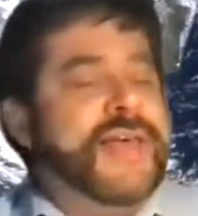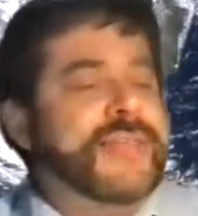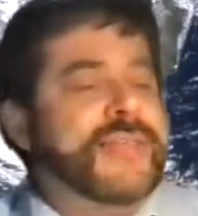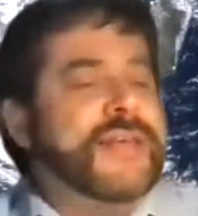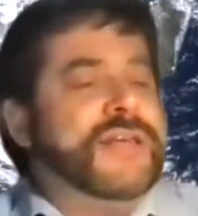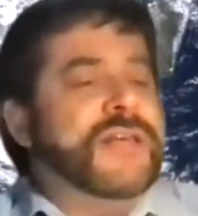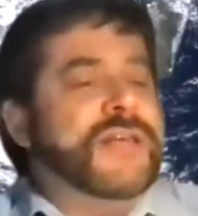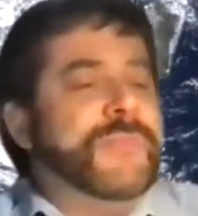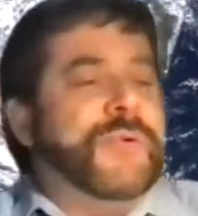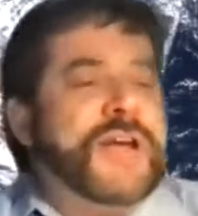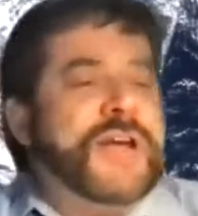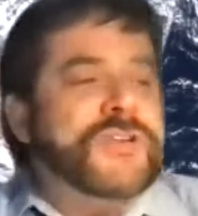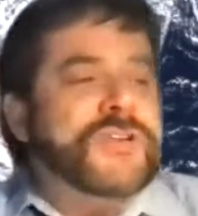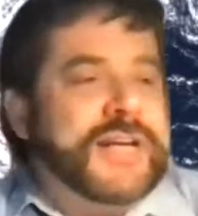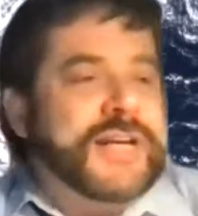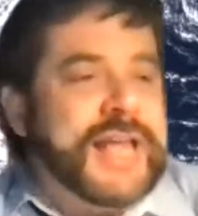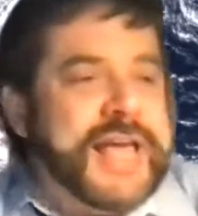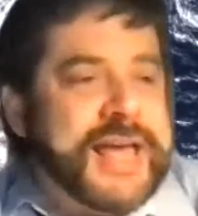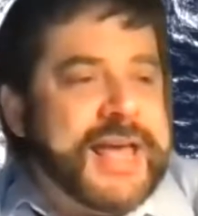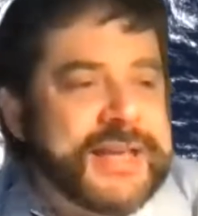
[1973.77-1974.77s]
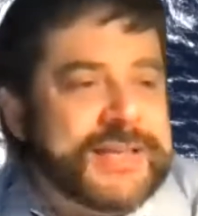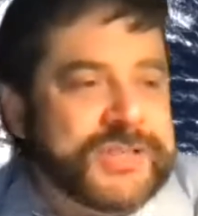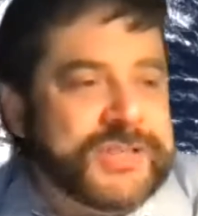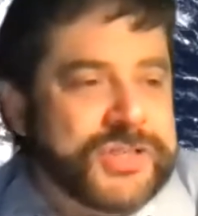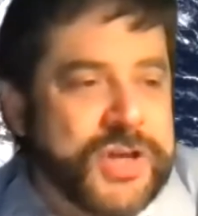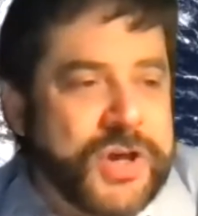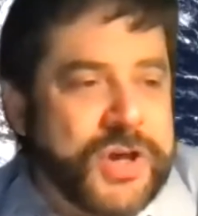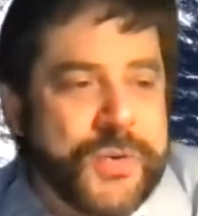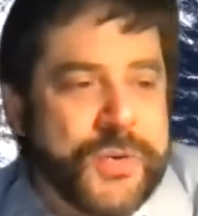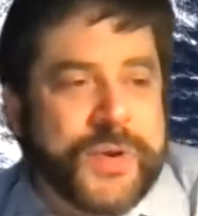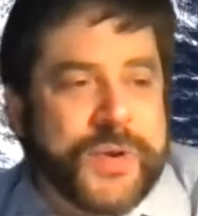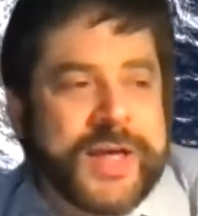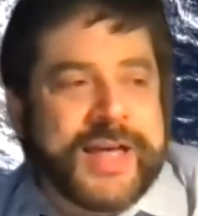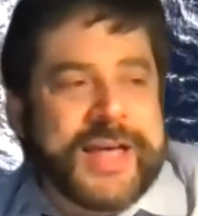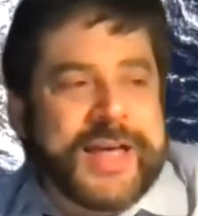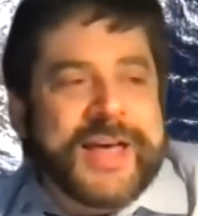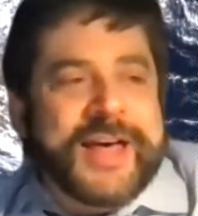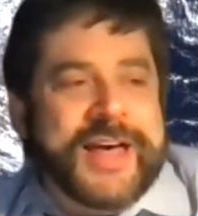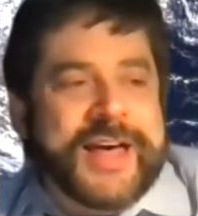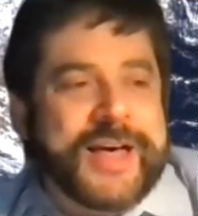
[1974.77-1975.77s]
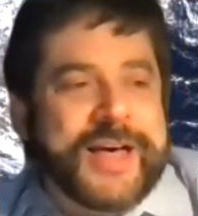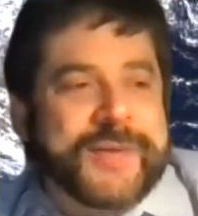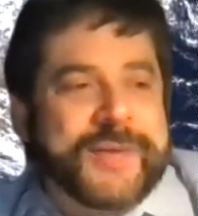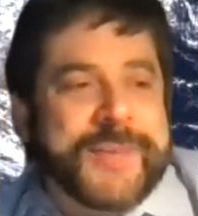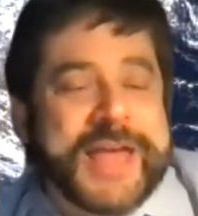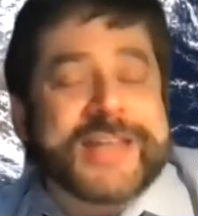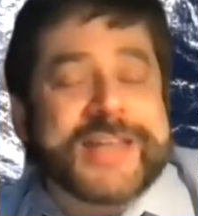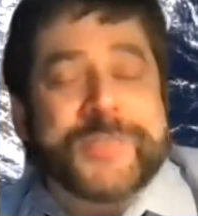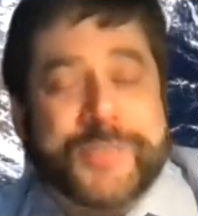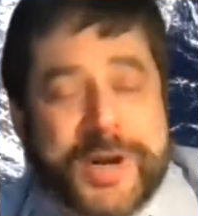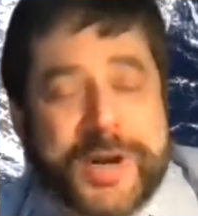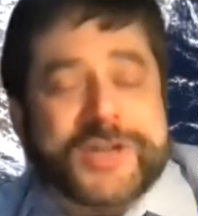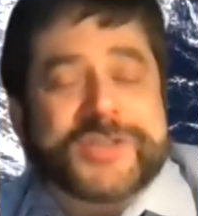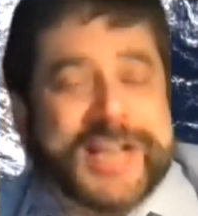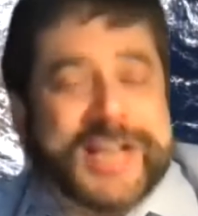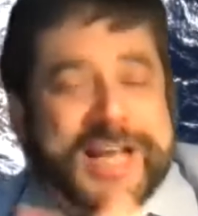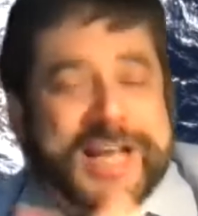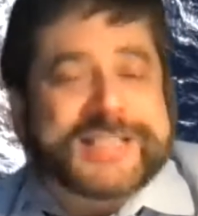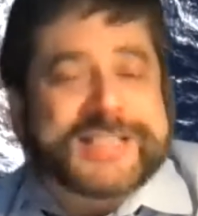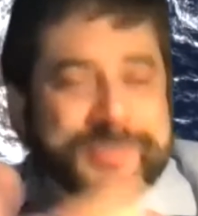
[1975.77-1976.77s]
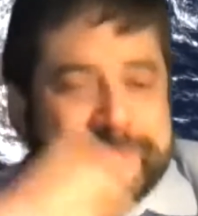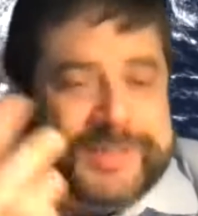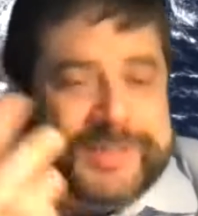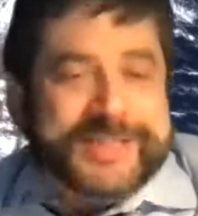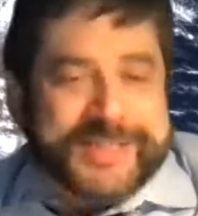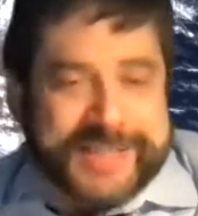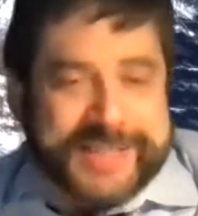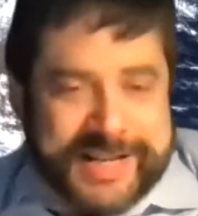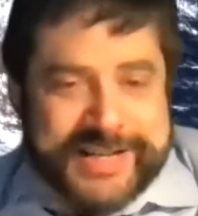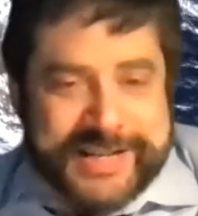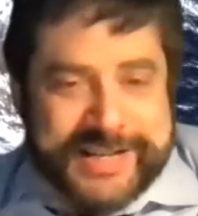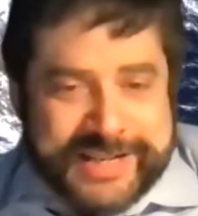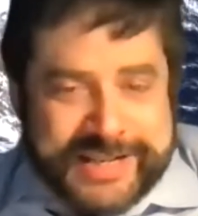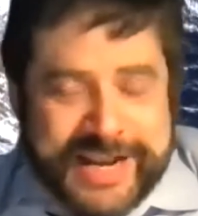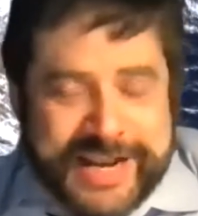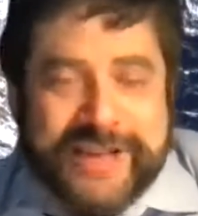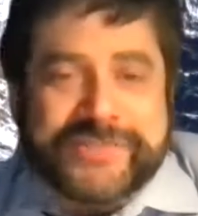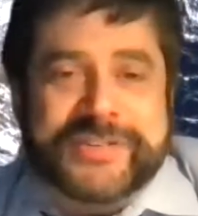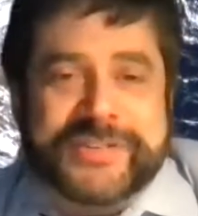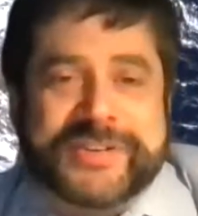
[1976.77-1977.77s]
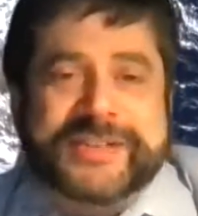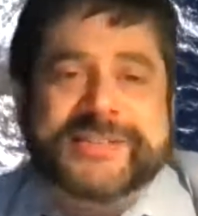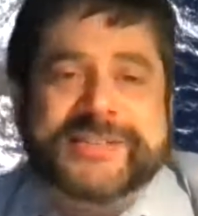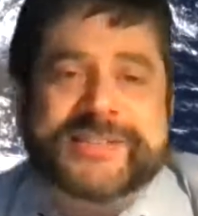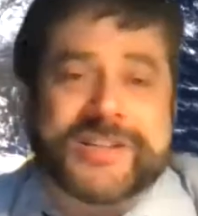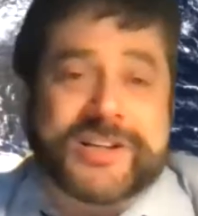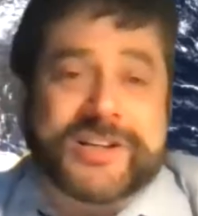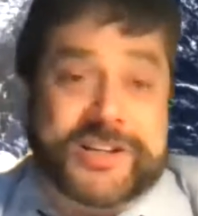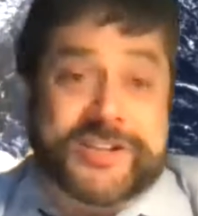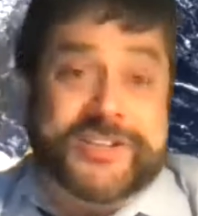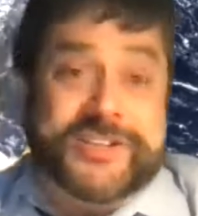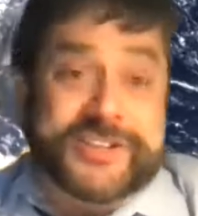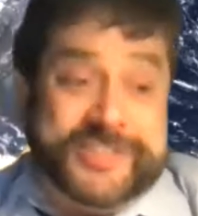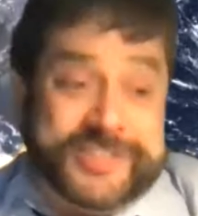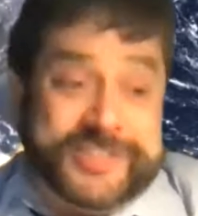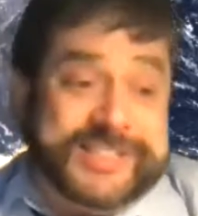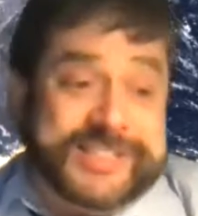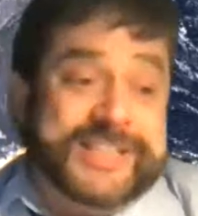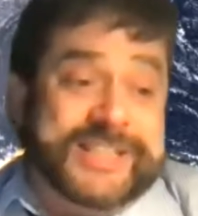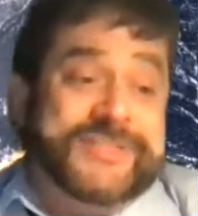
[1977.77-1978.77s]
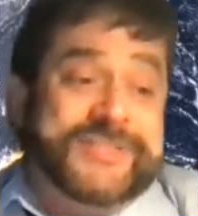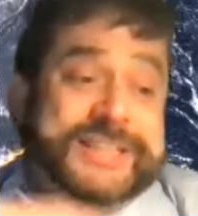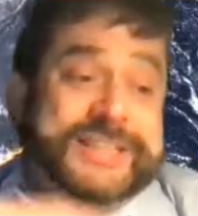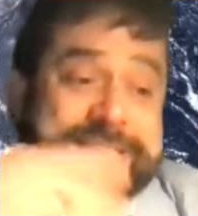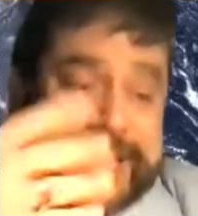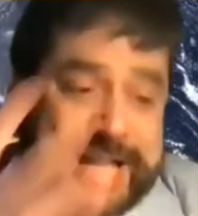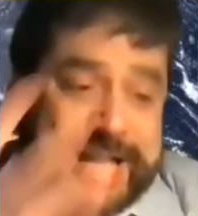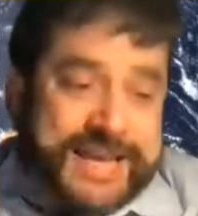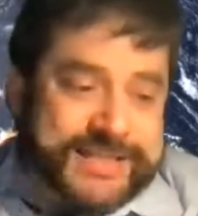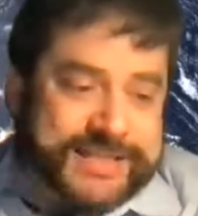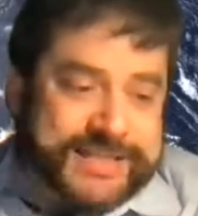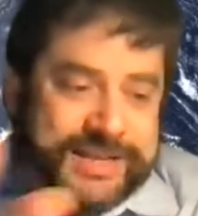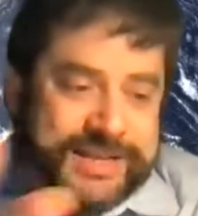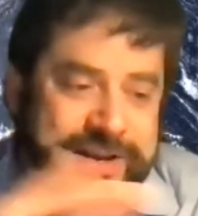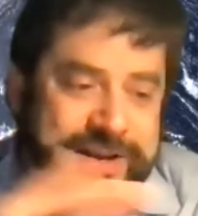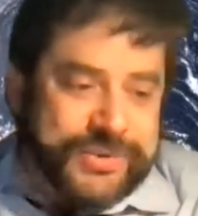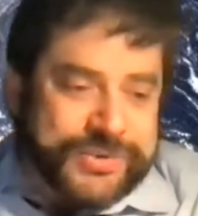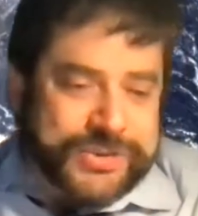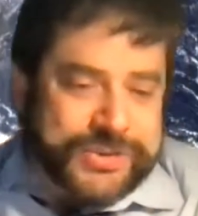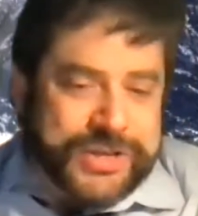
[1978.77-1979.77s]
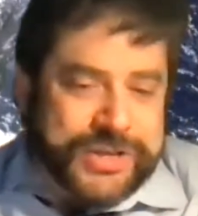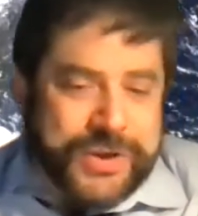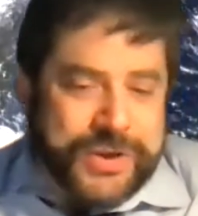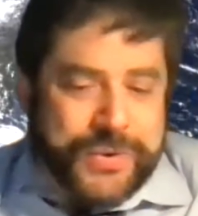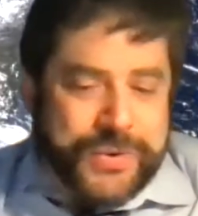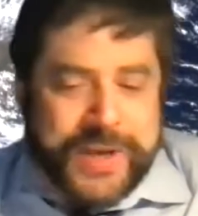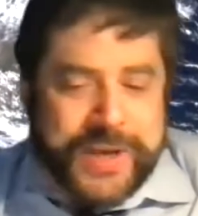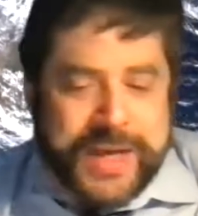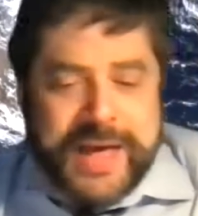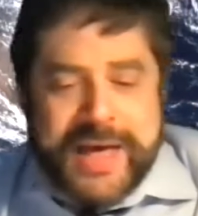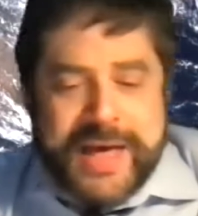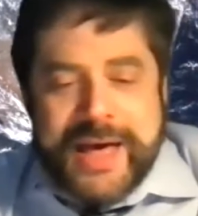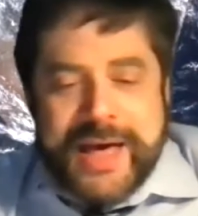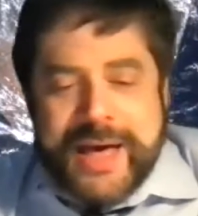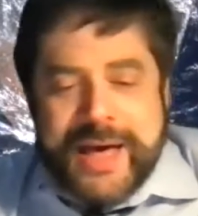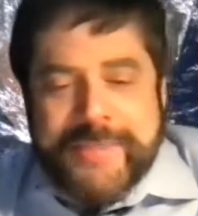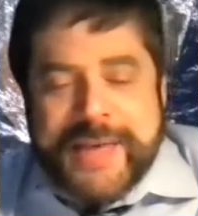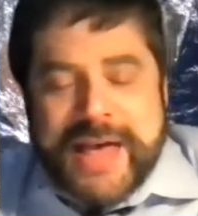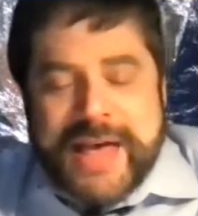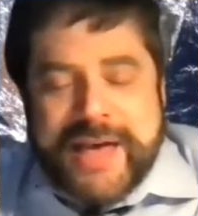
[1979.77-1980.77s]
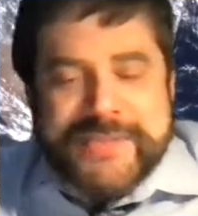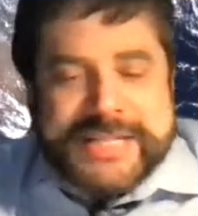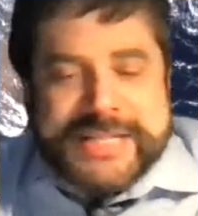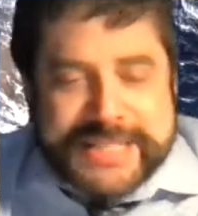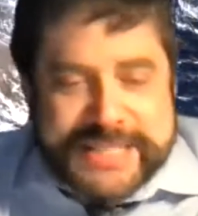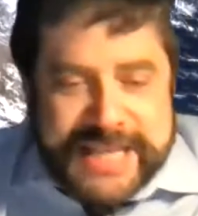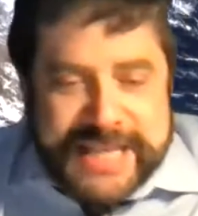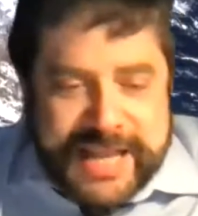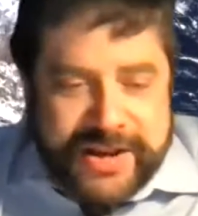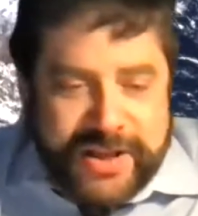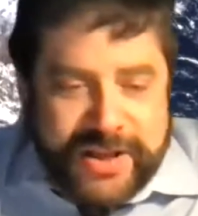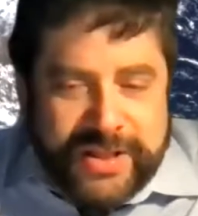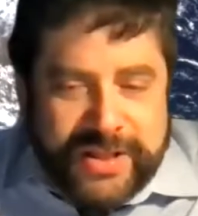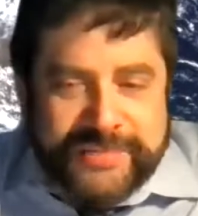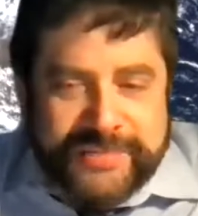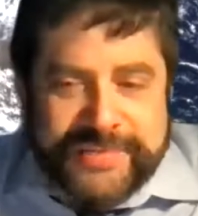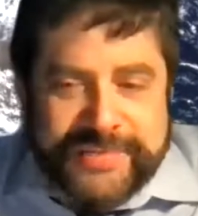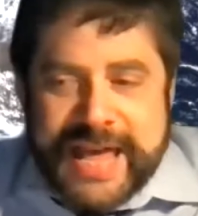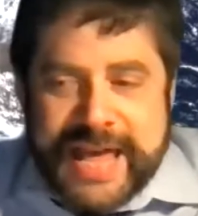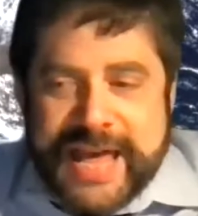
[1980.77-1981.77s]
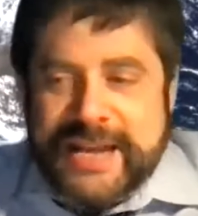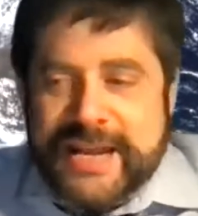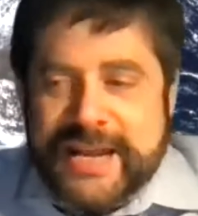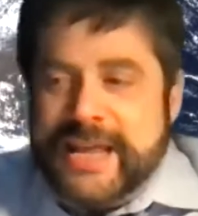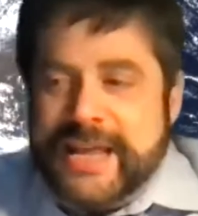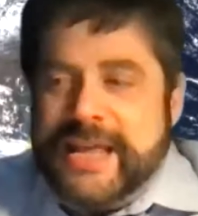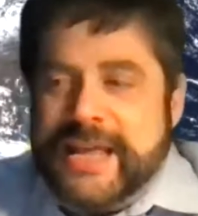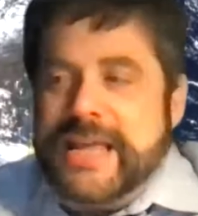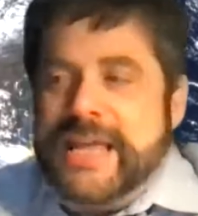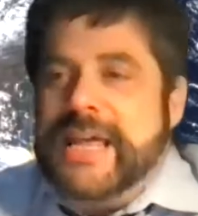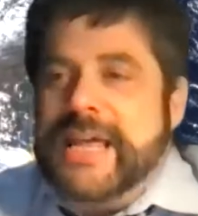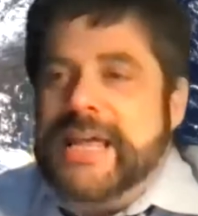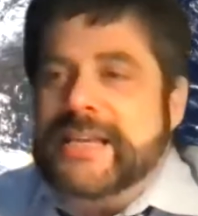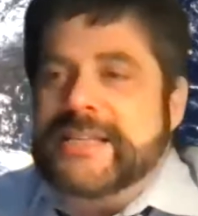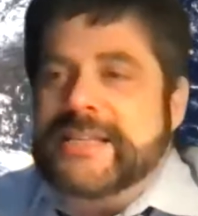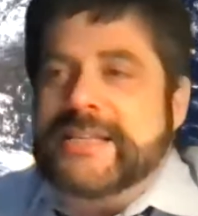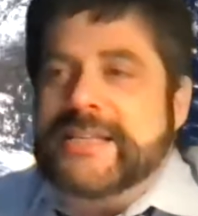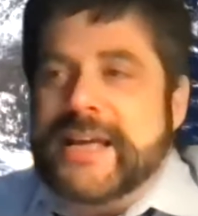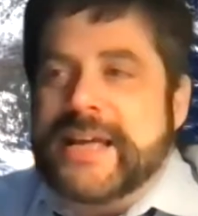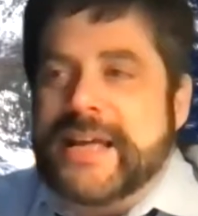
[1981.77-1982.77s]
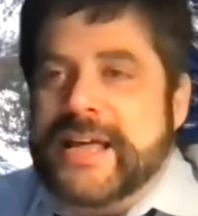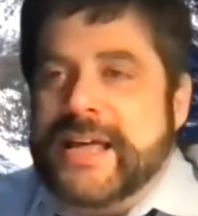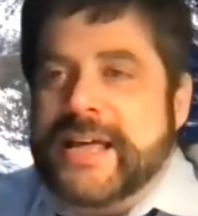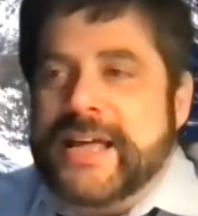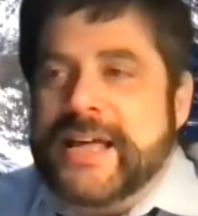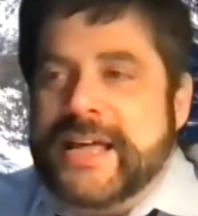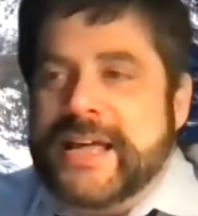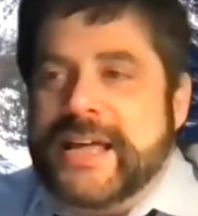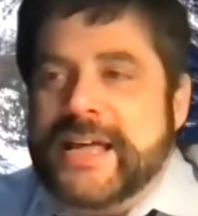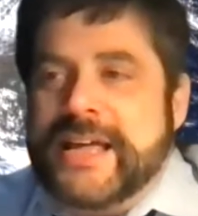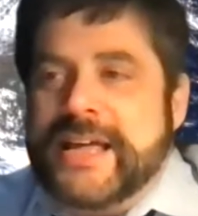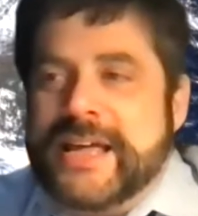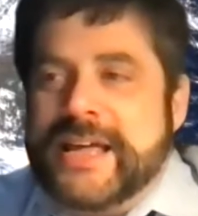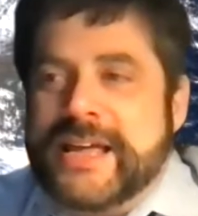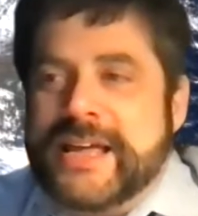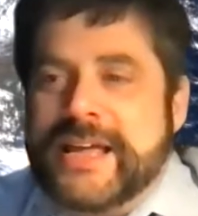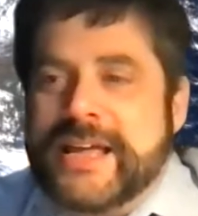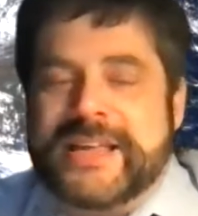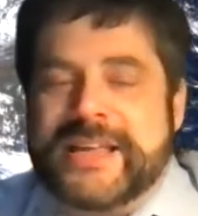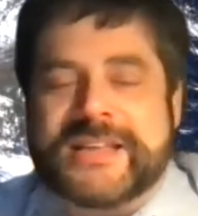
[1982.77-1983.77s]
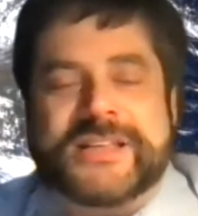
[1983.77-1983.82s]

than depression has. So um, and depression hasn't been studied enough, and sarcoidosis even less so. So, um, having said all of that, it uh, uh,